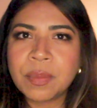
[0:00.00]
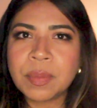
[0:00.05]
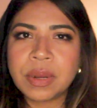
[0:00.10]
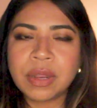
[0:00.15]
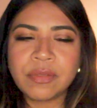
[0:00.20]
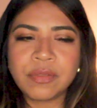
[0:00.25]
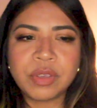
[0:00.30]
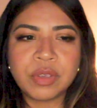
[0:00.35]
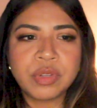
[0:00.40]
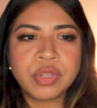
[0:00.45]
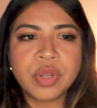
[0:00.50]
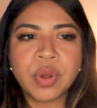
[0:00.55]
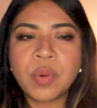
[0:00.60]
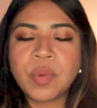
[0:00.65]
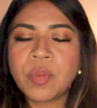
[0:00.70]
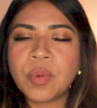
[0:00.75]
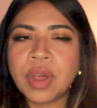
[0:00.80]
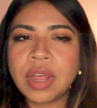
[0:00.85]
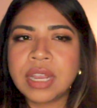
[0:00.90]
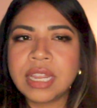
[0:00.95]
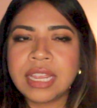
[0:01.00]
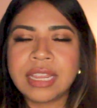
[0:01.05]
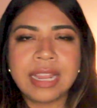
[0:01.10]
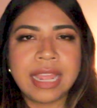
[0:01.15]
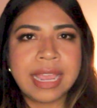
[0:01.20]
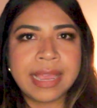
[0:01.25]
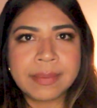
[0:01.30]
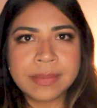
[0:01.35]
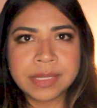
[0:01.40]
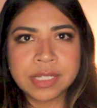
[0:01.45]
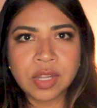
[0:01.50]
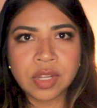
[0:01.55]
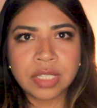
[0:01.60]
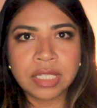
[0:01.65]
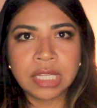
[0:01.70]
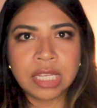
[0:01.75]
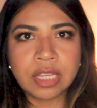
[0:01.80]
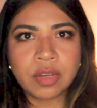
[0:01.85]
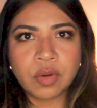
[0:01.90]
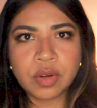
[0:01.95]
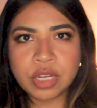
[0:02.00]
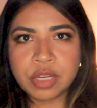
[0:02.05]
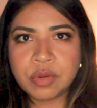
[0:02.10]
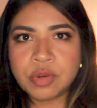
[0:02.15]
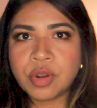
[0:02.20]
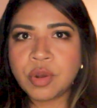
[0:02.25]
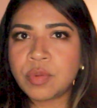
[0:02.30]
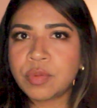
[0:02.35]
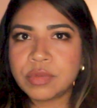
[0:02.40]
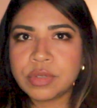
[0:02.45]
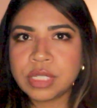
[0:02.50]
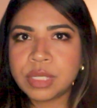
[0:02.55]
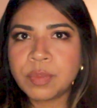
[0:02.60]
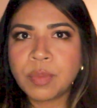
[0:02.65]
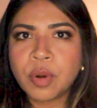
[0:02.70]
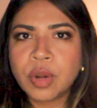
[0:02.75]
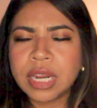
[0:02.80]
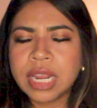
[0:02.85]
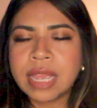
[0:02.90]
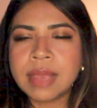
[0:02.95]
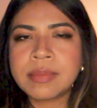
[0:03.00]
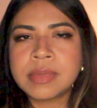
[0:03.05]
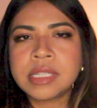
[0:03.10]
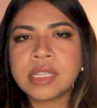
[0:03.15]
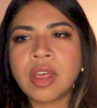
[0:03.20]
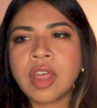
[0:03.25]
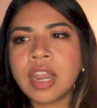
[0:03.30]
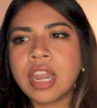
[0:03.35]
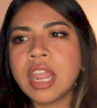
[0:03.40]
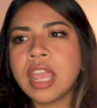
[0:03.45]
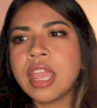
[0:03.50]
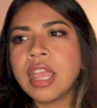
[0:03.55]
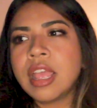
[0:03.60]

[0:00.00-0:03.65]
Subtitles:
but if you don't want an Amazon link or you don't support Amazon,